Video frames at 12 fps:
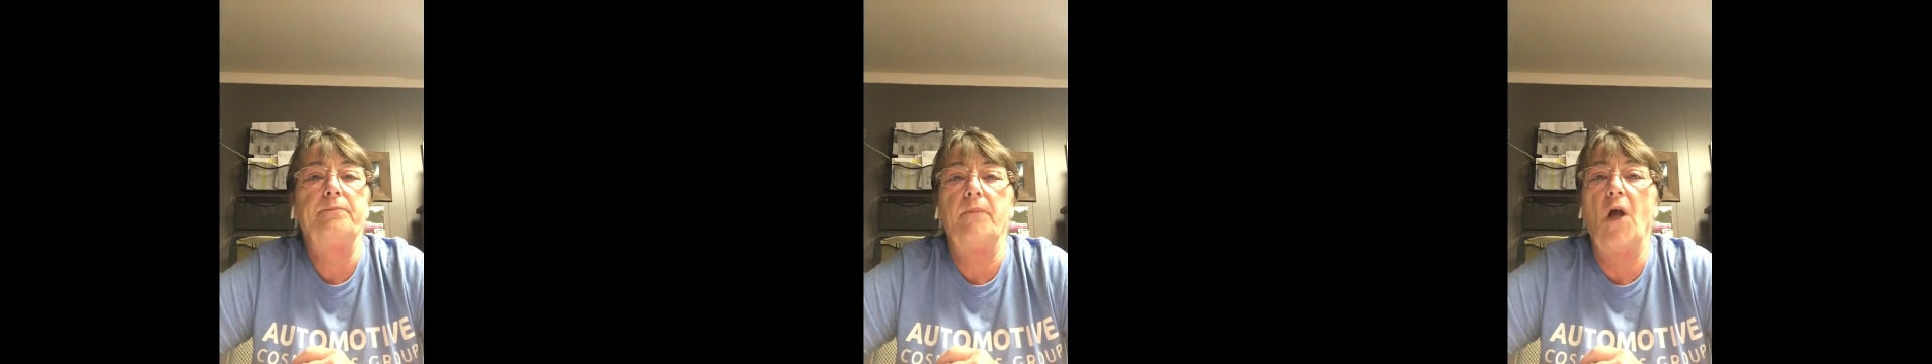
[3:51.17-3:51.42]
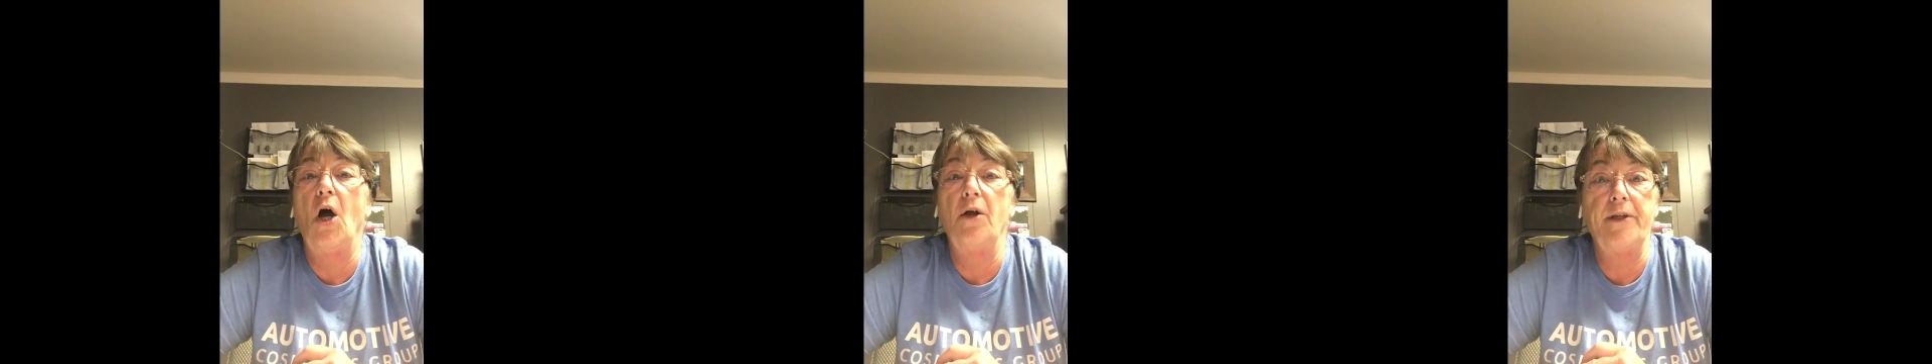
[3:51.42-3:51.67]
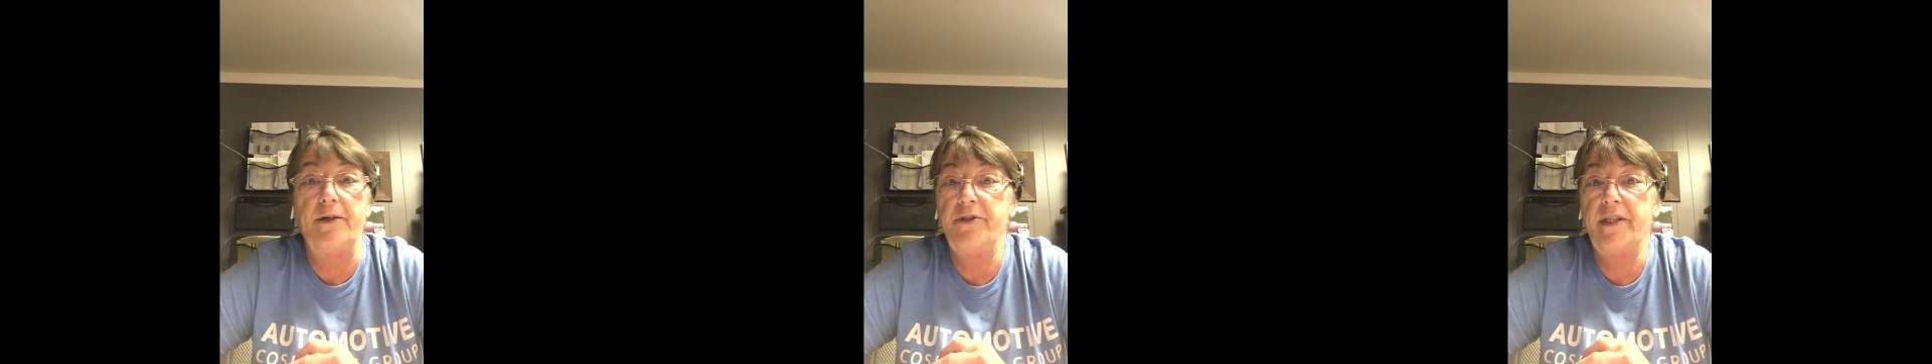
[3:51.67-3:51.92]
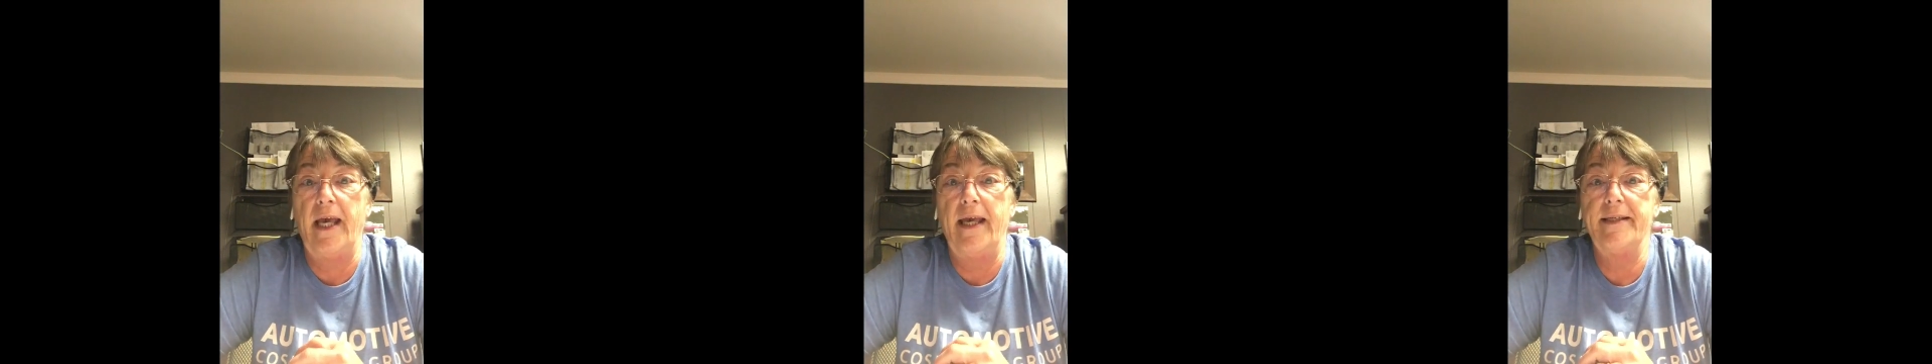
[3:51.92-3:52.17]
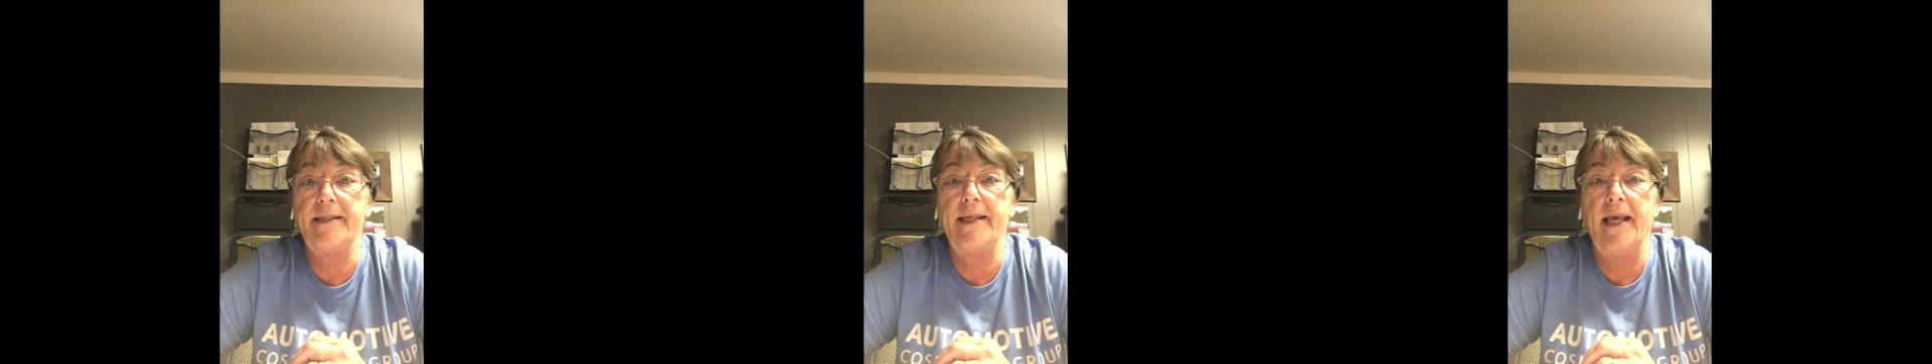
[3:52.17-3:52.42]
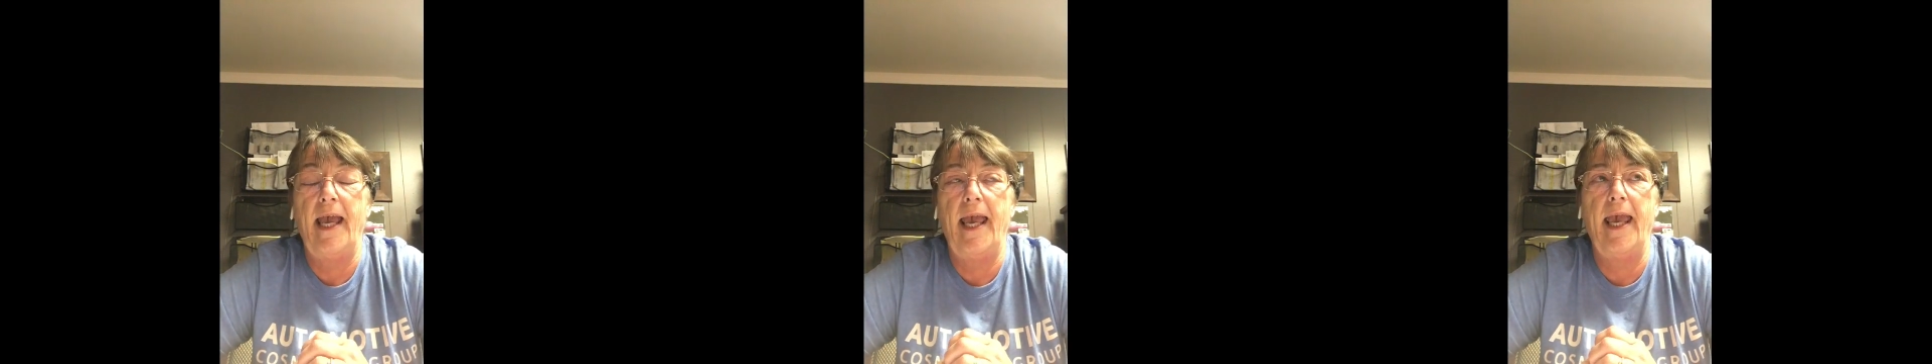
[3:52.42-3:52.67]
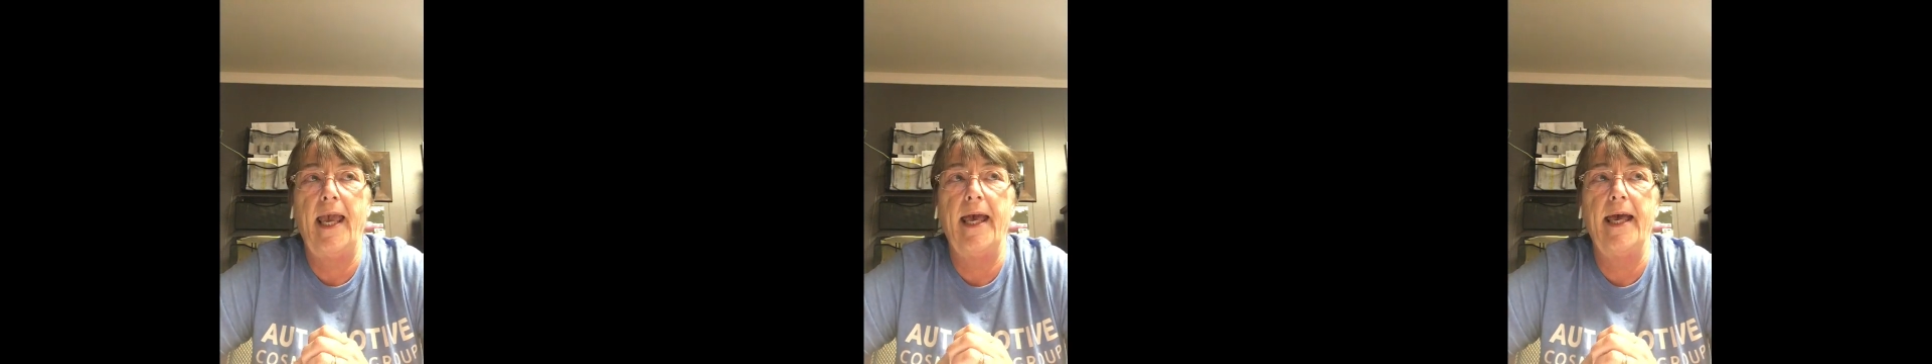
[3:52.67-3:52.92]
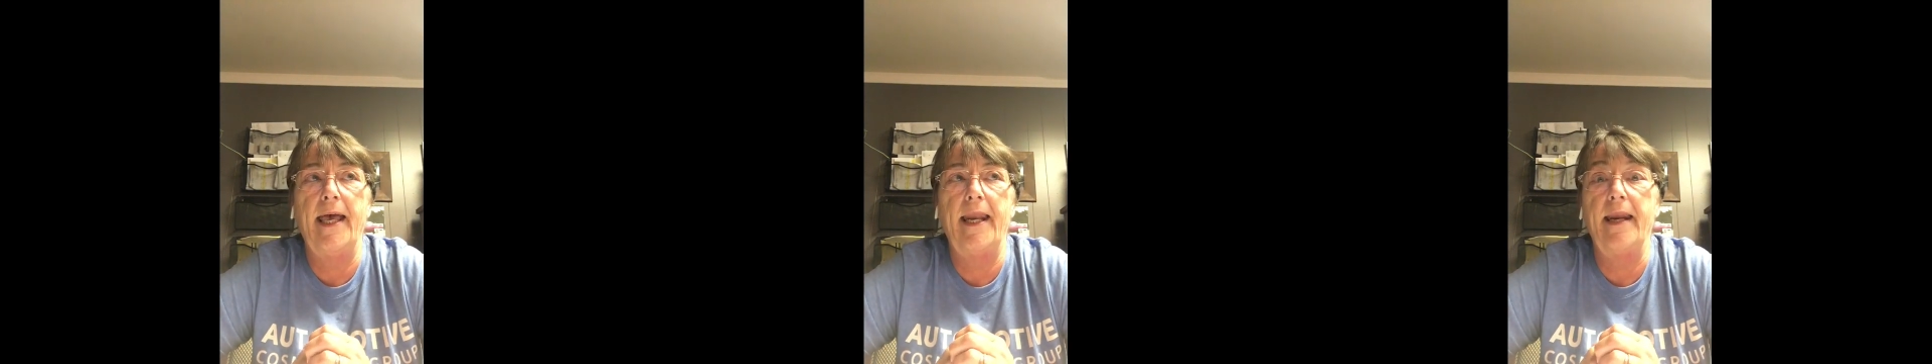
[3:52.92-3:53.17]
all those things,
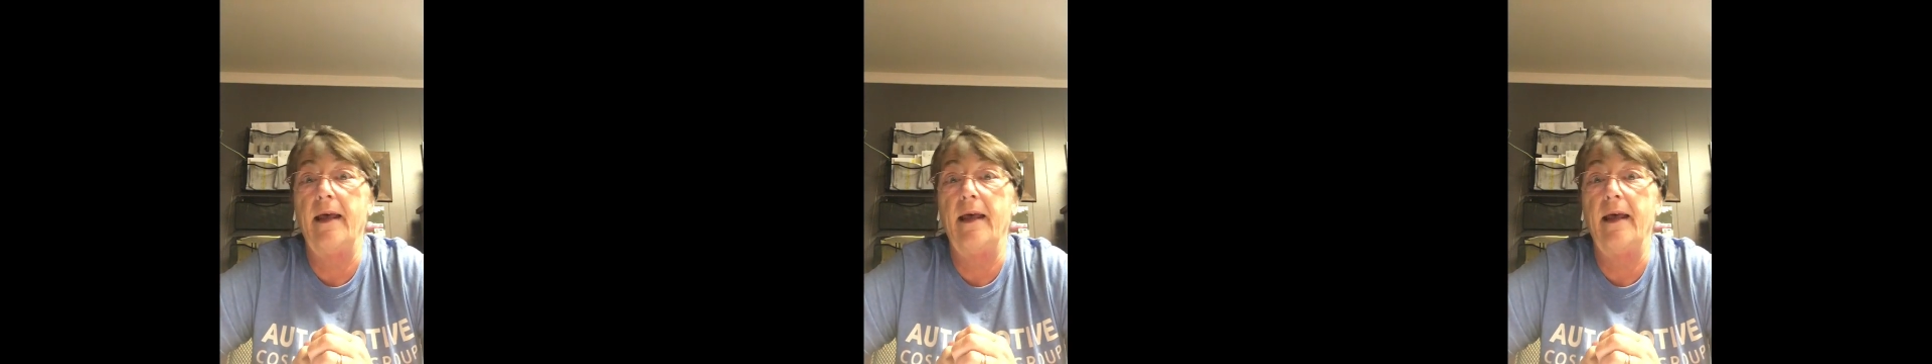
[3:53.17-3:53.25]
and